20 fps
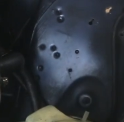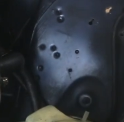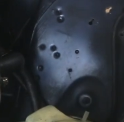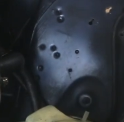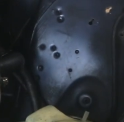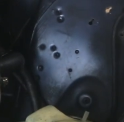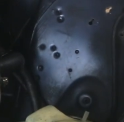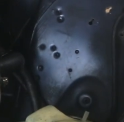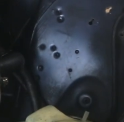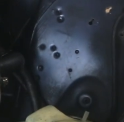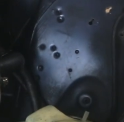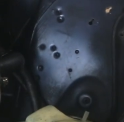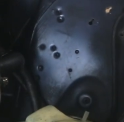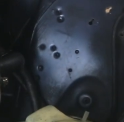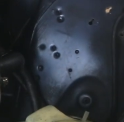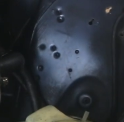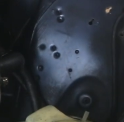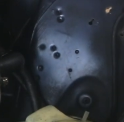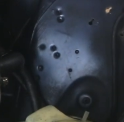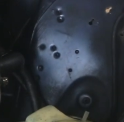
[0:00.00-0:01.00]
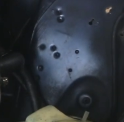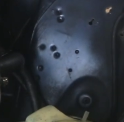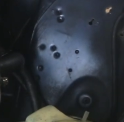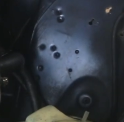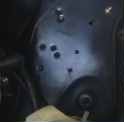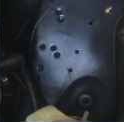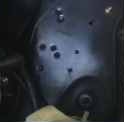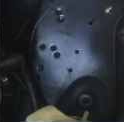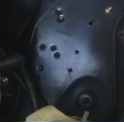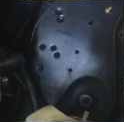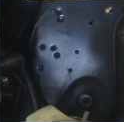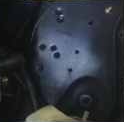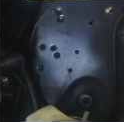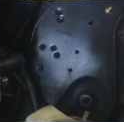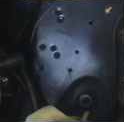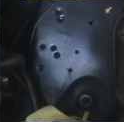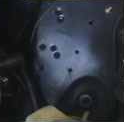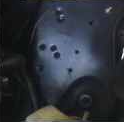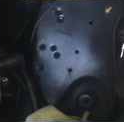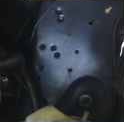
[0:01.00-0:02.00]

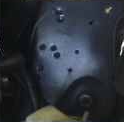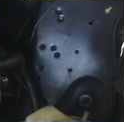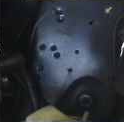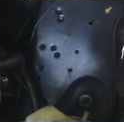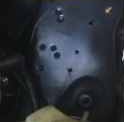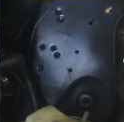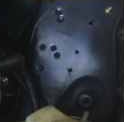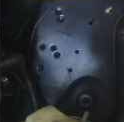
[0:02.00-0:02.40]
(no one is talking)